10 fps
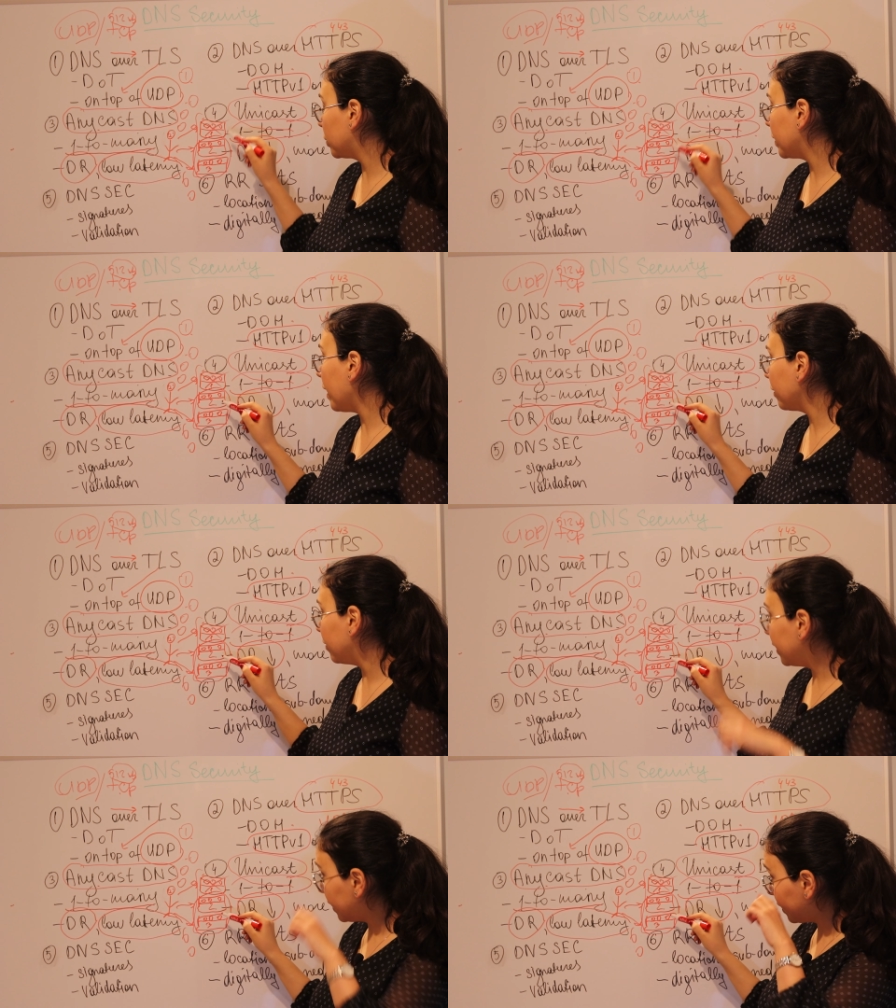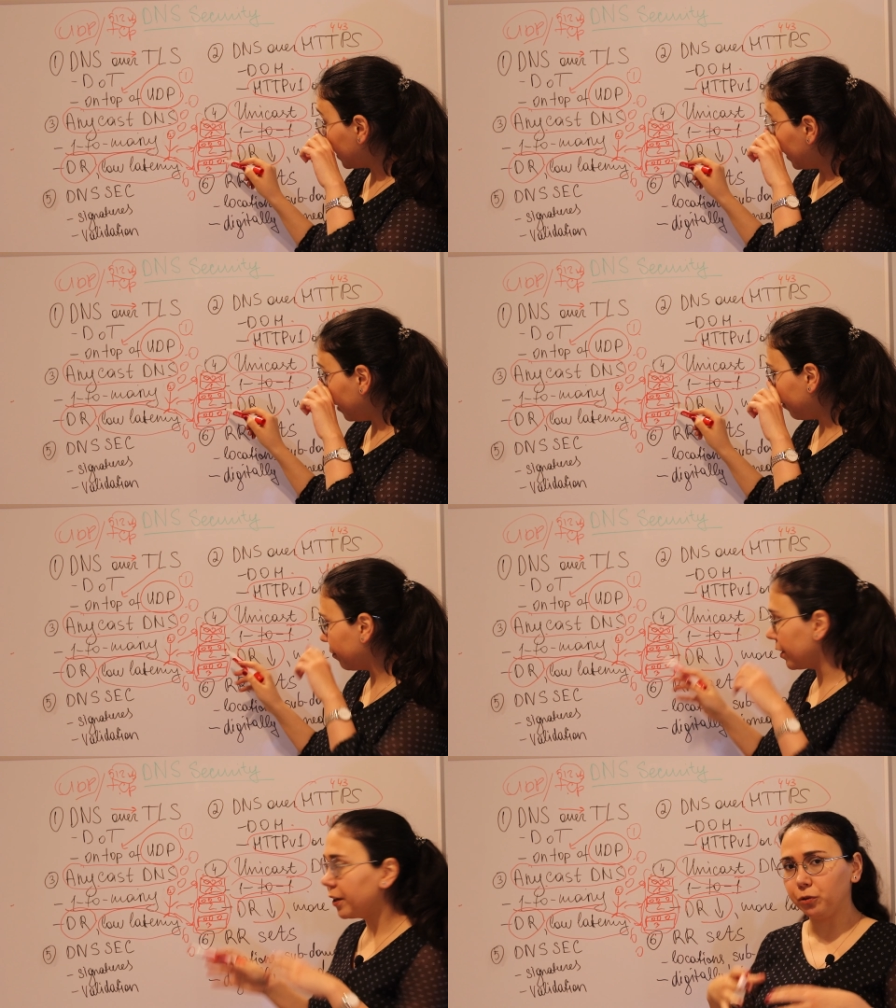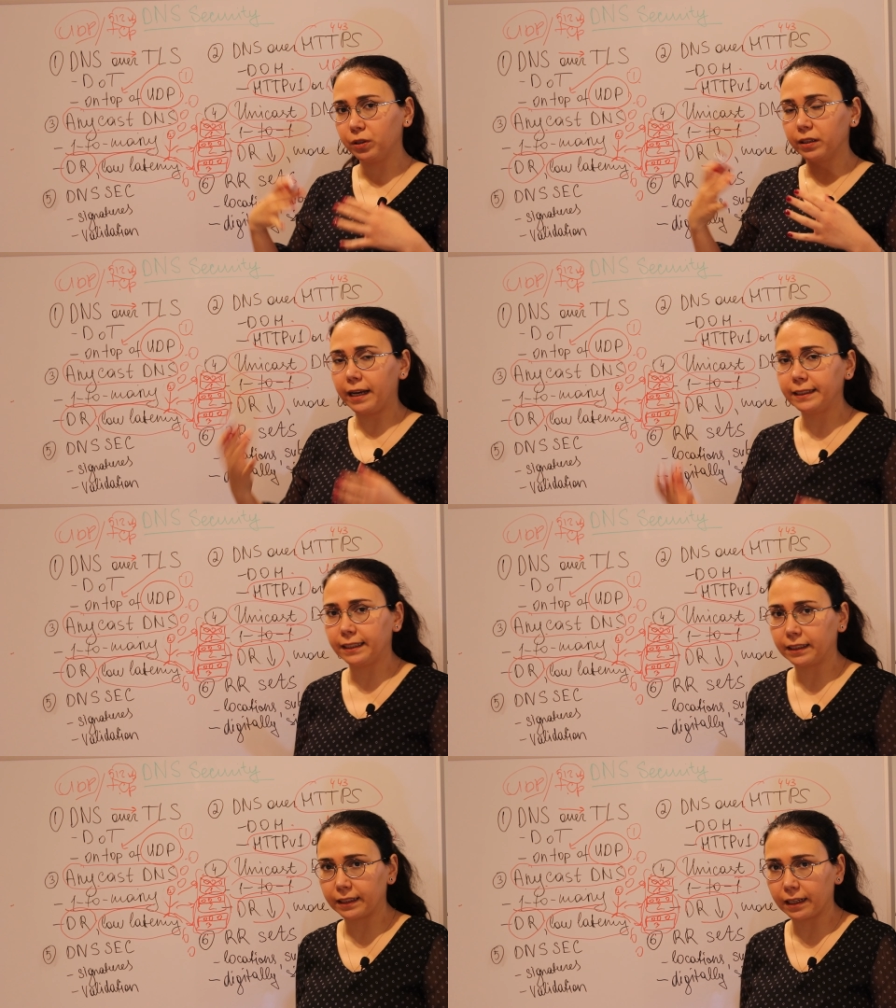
start with, if we're utilizing